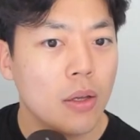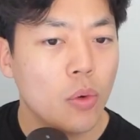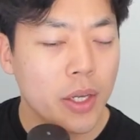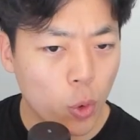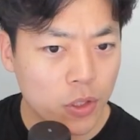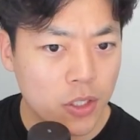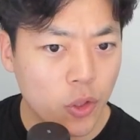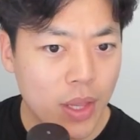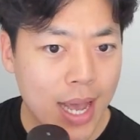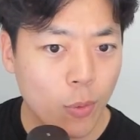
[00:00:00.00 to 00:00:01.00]
In order to do
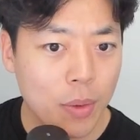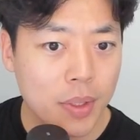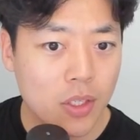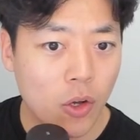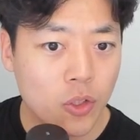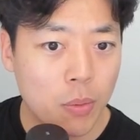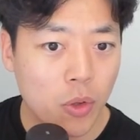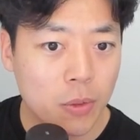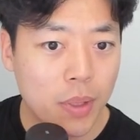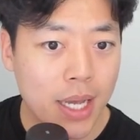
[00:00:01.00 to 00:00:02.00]
that, we must also
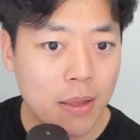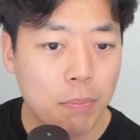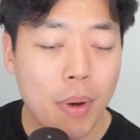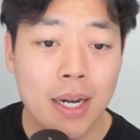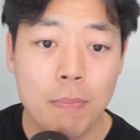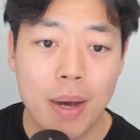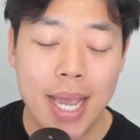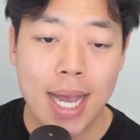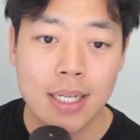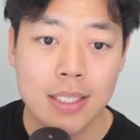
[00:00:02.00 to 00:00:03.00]
multiply the bottom by x